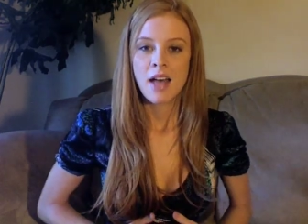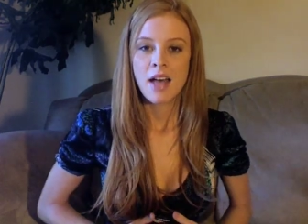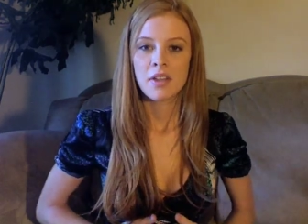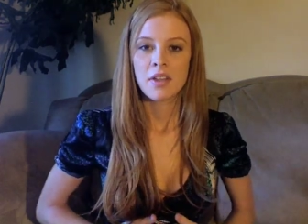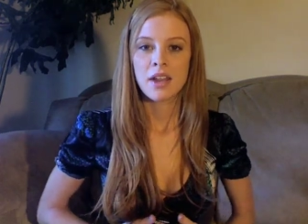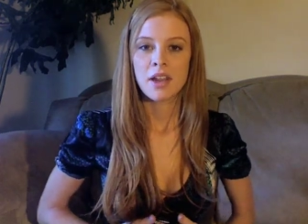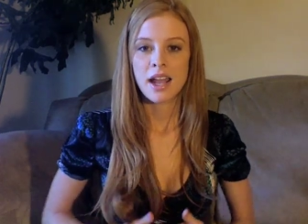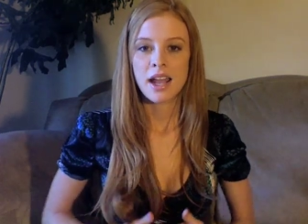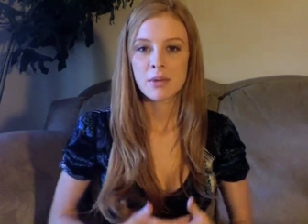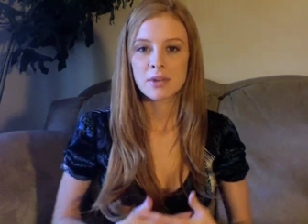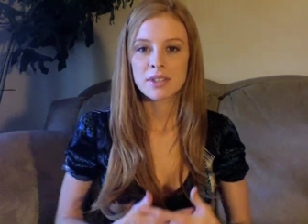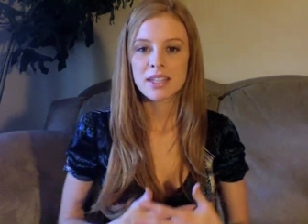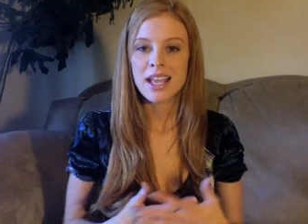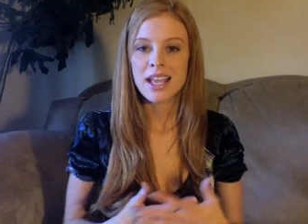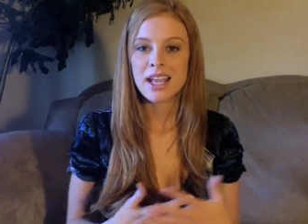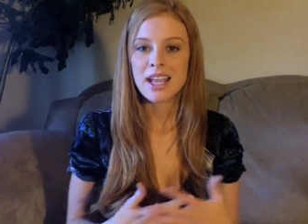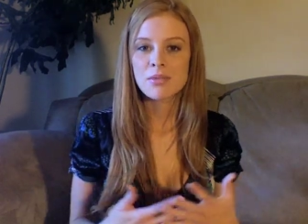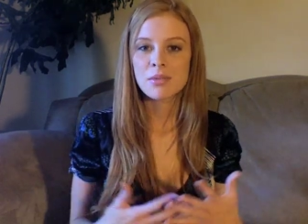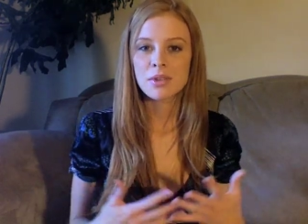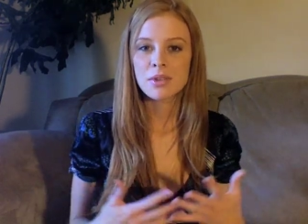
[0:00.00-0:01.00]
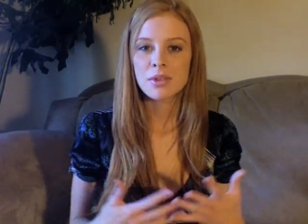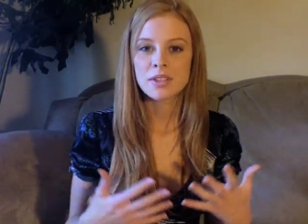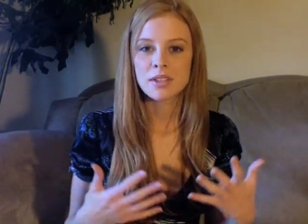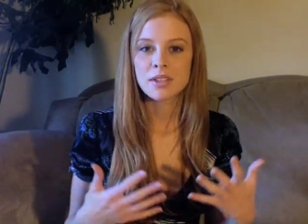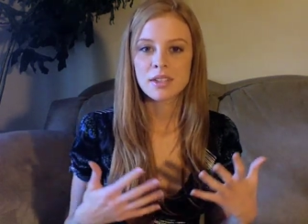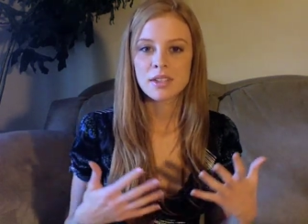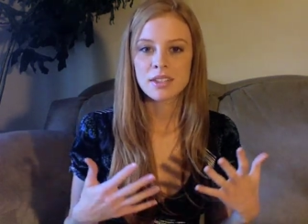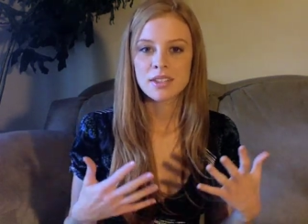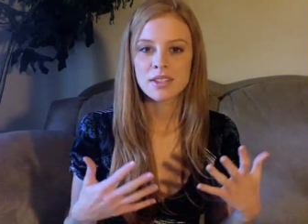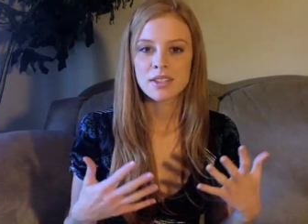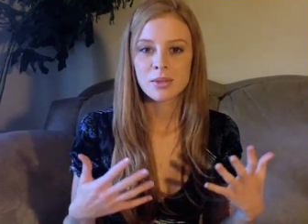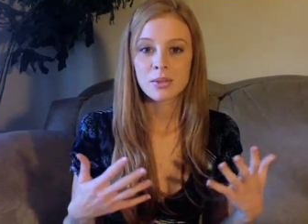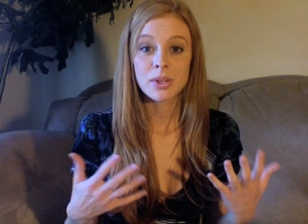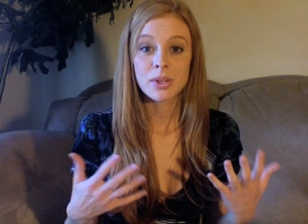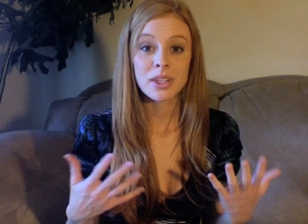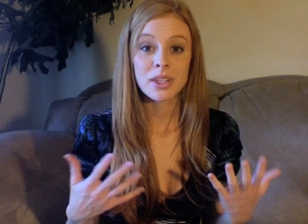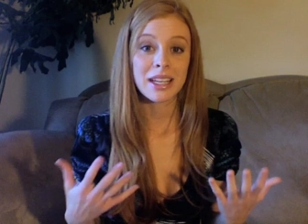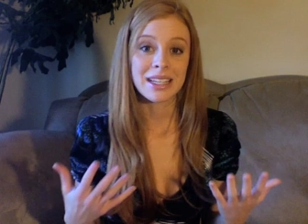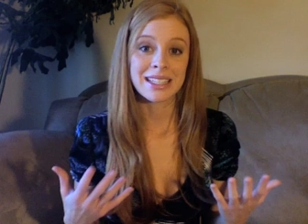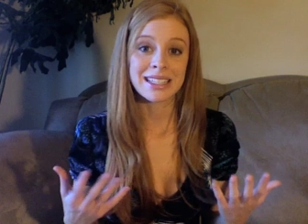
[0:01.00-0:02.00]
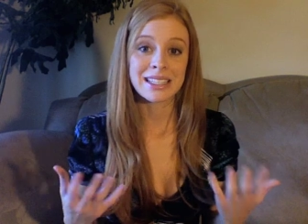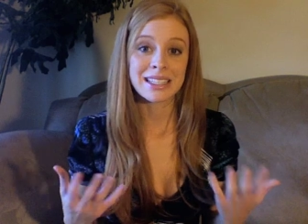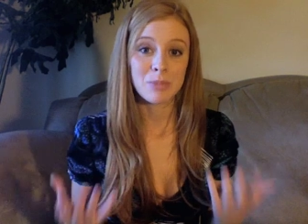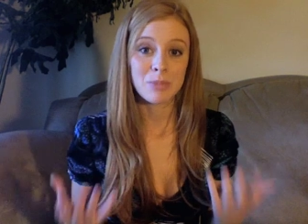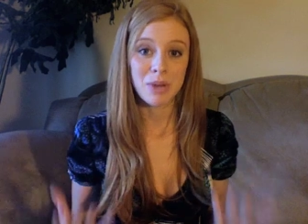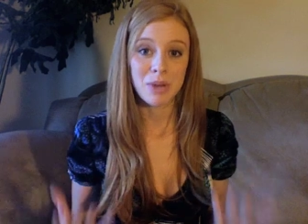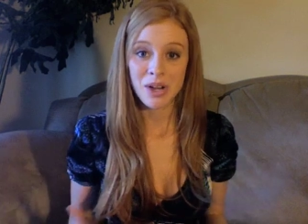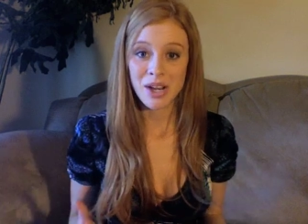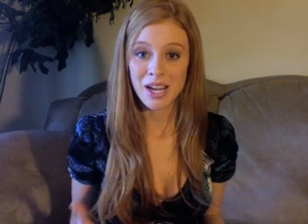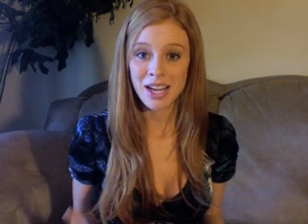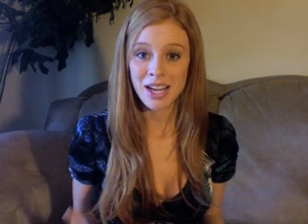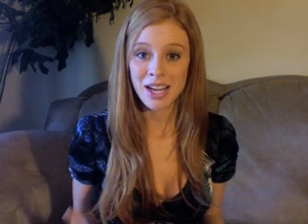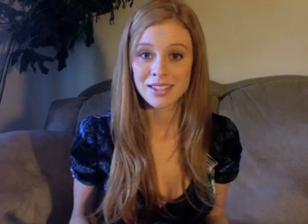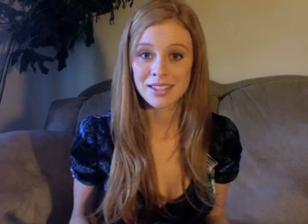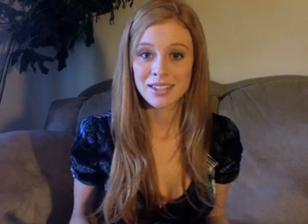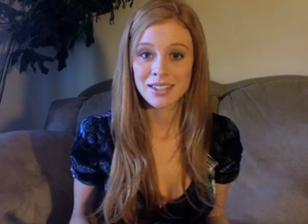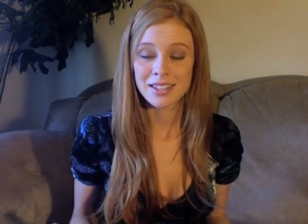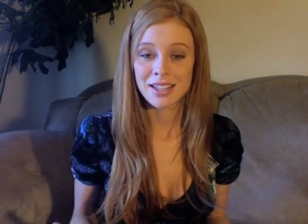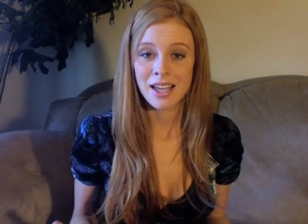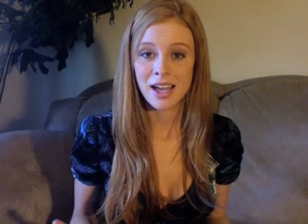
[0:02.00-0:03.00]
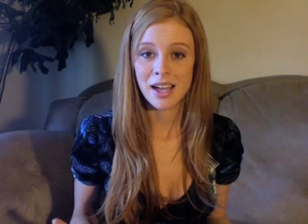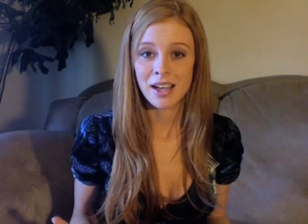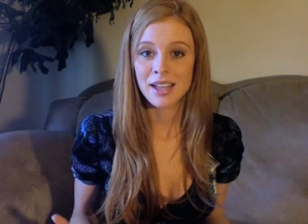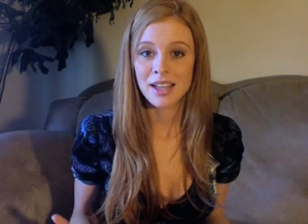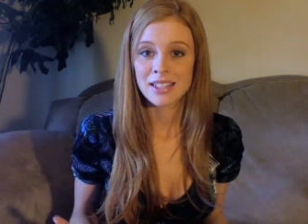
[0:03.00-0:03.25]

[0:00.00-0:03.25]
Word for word: that I was able to, to really experience uh,